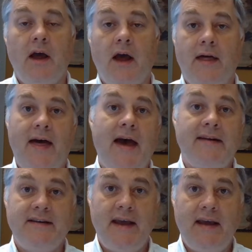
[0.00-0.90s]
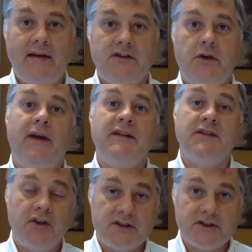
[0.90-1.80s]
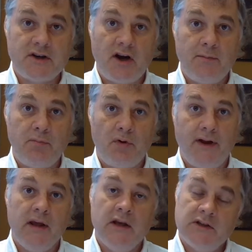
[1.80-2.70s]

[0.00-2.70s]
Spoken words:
that day. So it's a good starting point.